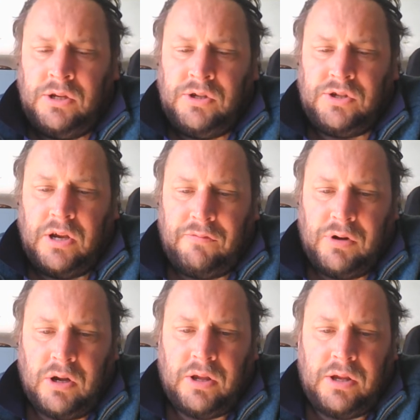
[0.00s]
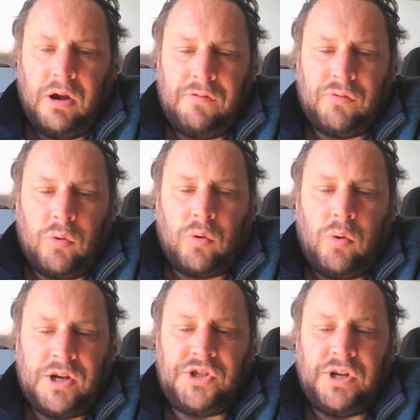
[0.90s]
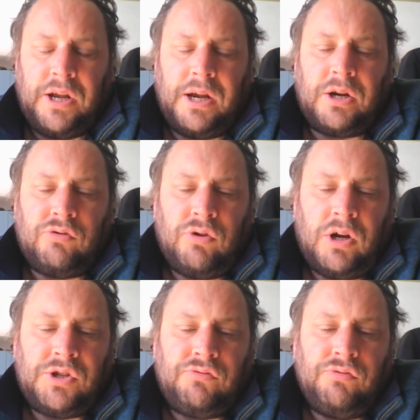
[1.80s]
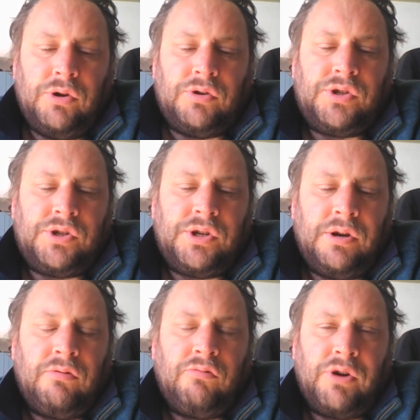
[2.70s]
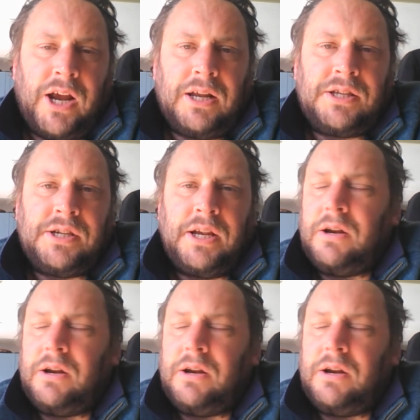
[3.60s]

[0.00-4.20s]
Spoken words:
So if we look at the overall question, in a grassroots reality,